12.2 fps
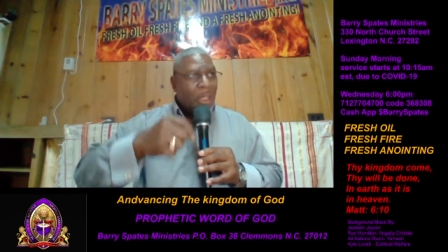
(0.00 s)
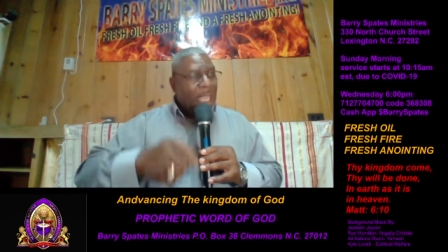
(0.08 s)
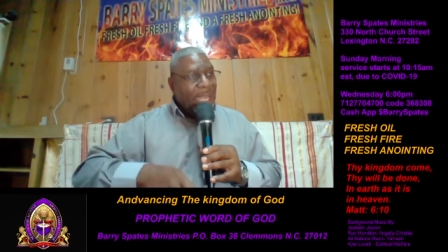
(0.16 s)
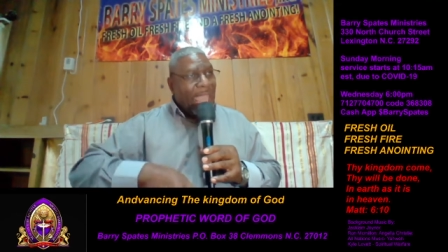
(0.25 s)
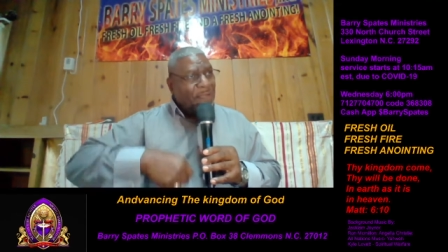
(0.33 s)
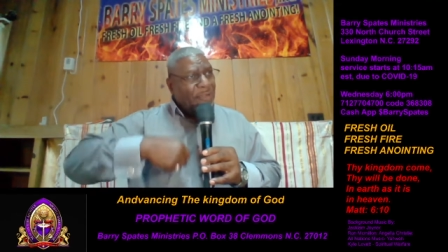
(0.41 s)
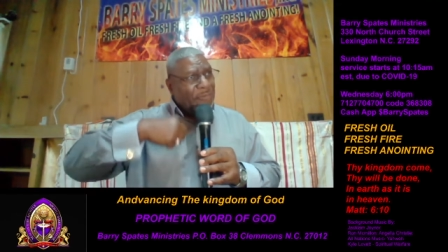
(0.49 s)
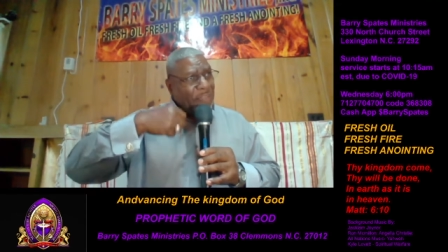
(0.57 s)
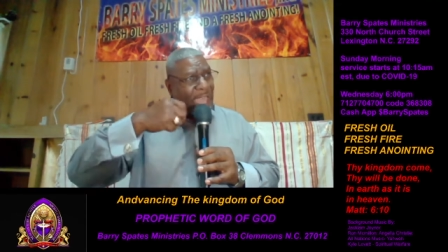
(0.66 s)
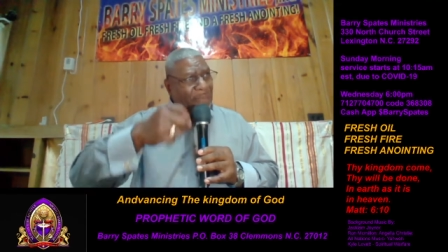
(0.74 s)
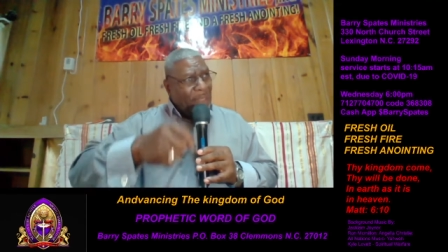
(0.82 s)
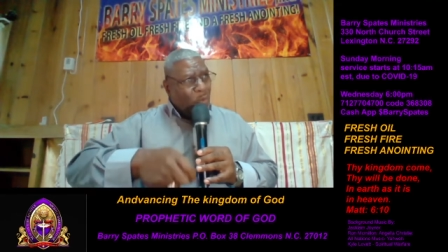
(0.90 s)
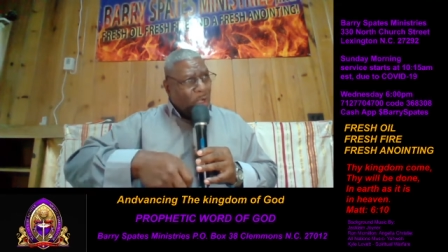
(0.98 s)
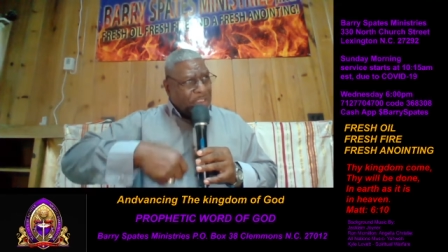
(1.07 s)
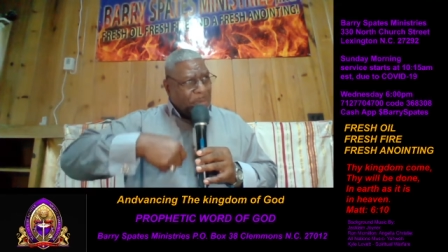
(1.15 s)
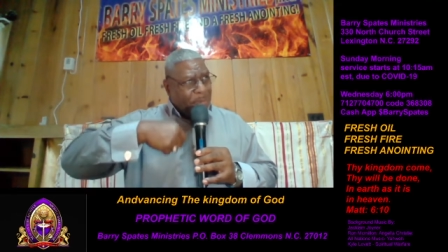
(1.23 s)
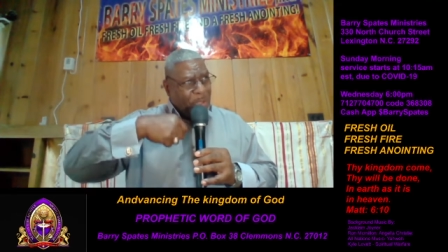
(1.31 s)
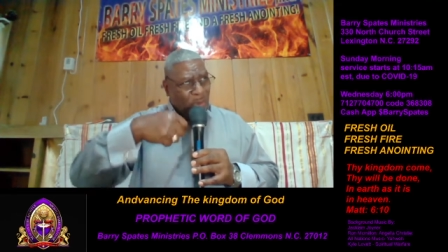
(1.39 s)
And everything that
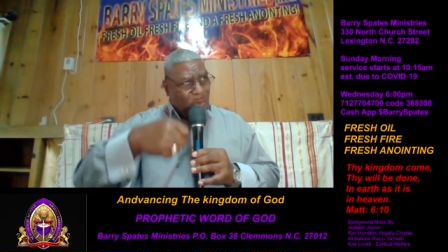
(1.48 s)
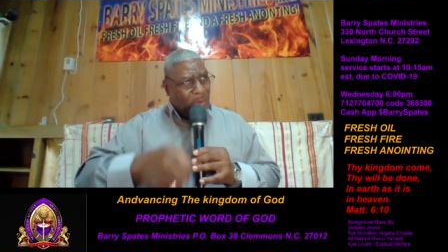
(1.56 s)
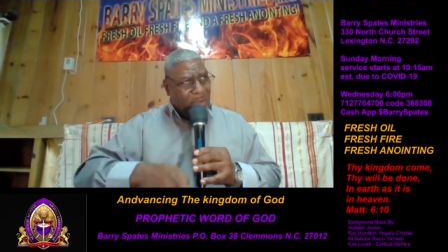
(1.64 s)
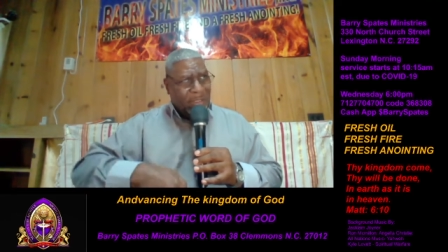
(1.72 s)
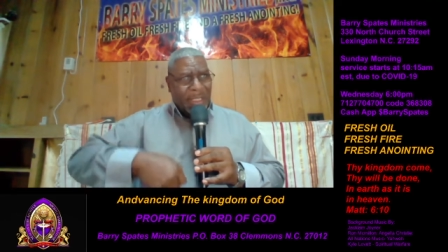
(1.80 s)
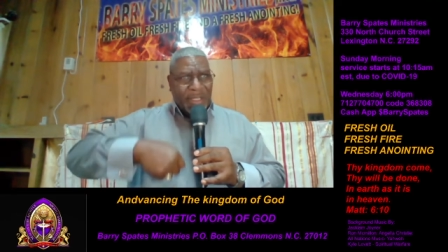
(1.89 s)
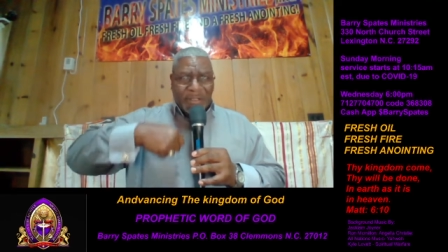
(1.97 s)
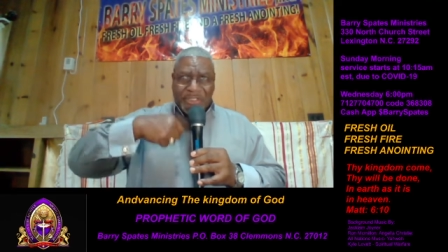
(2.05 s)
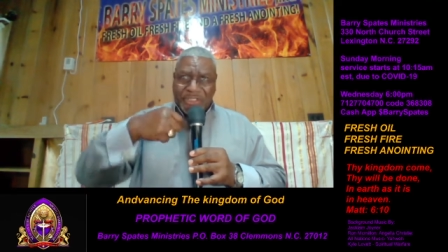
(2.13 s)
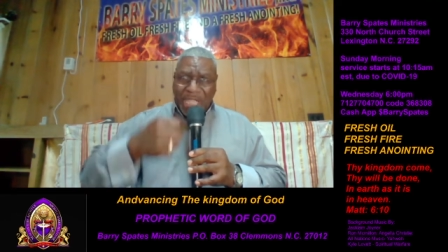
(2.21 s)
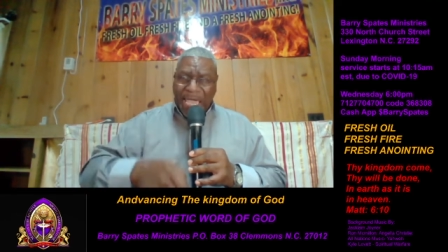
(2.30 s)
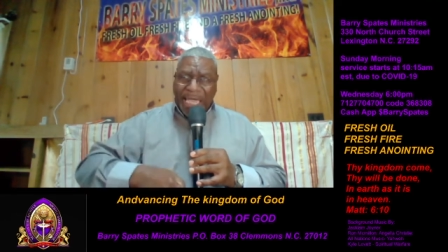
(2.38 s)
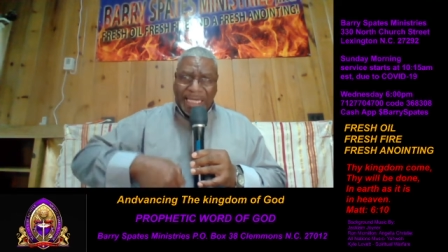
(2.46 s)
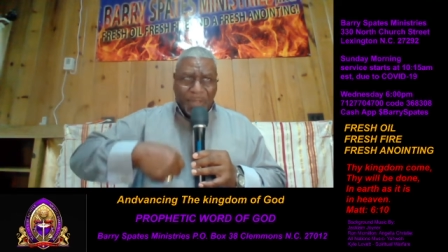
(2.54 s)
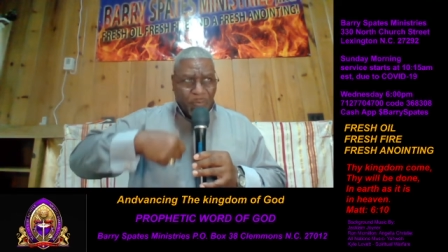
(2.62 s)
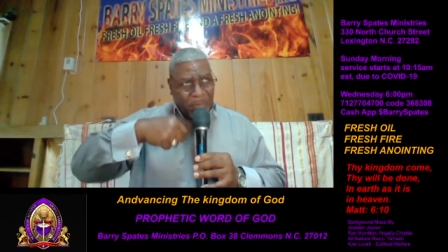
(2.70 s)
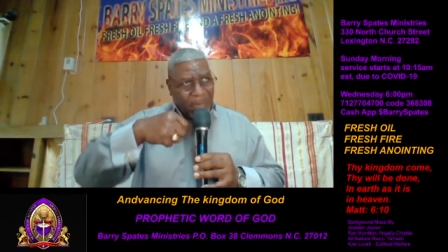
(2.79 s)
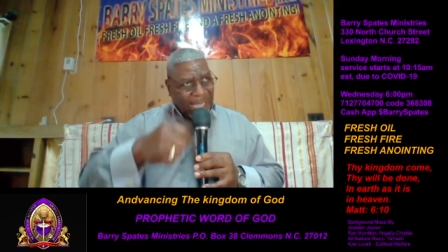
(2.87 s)
wasn't pure stayed
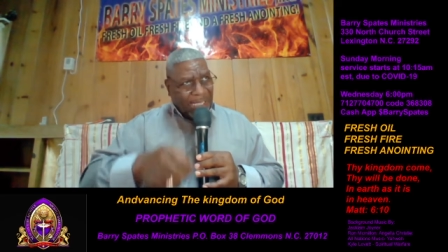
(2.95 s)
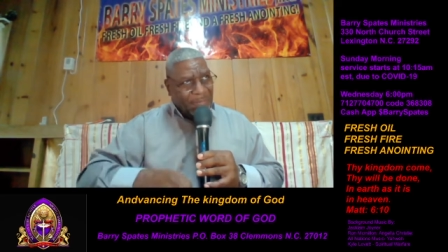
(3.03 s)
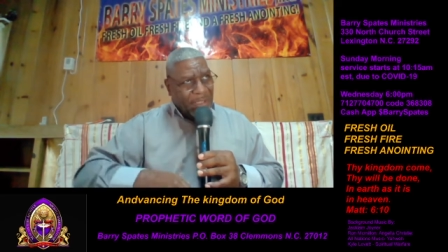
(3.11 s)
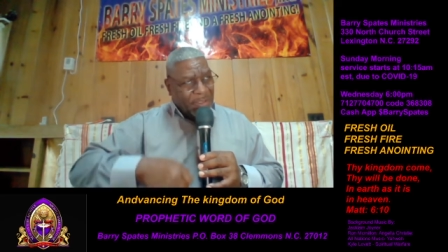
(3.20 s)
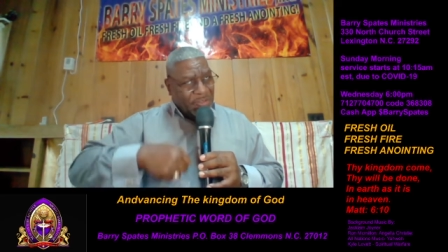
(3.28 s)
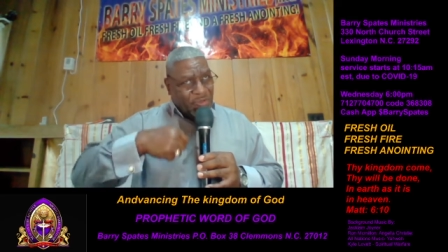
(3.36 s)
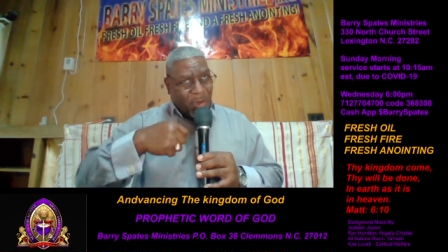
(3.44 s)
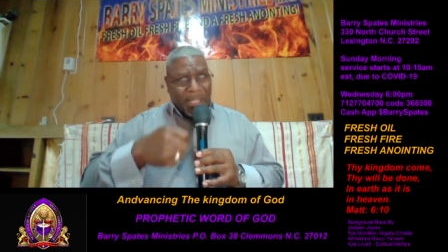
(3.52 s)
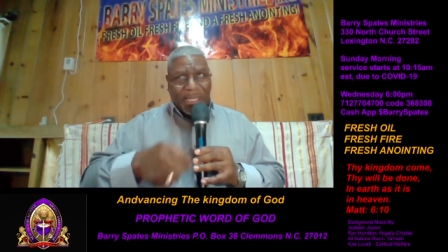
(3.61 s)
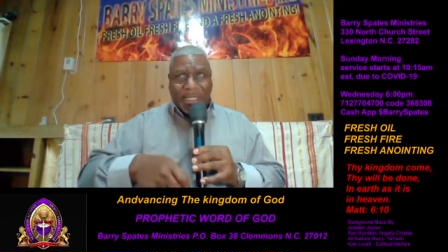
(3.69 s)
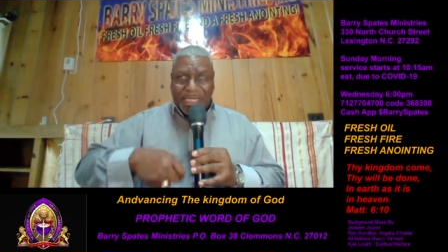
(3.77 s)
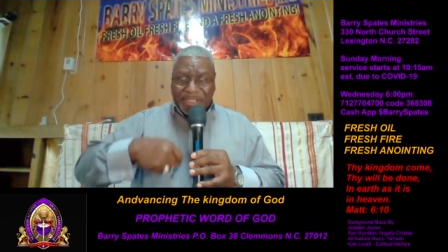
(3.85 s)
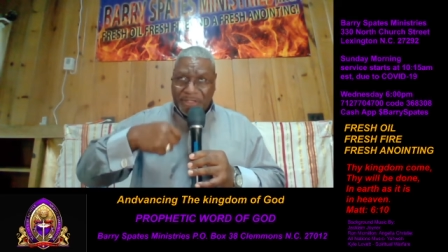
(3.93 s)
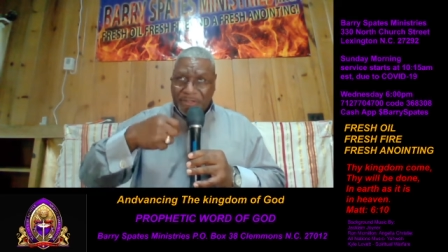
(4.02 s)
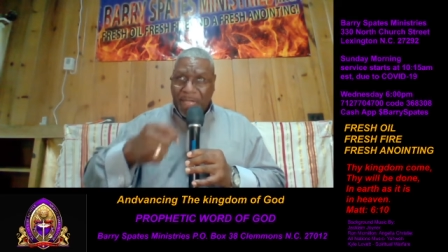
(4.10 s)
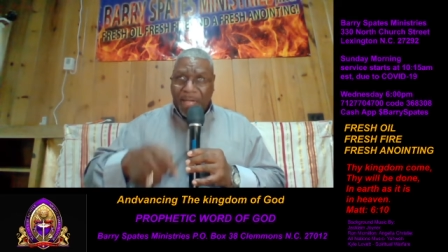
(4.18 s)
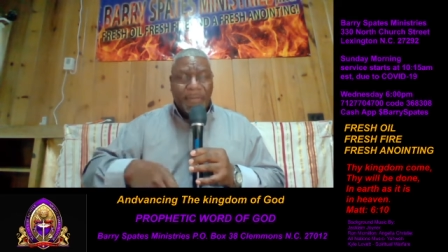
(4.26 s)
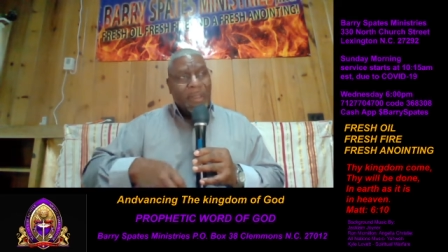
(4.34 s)
and remained in the strainer. Just sits
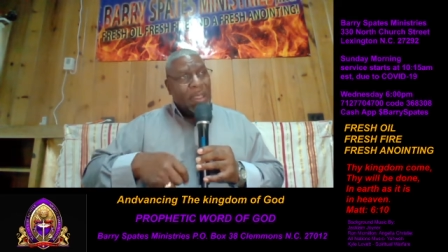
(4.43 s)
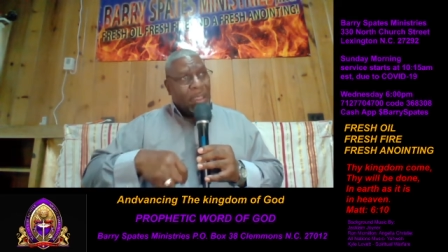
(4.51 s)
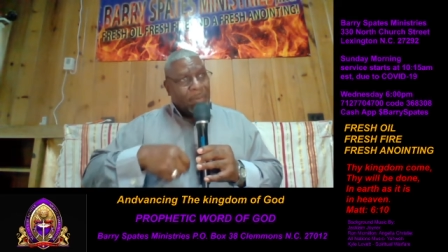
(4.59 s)
down.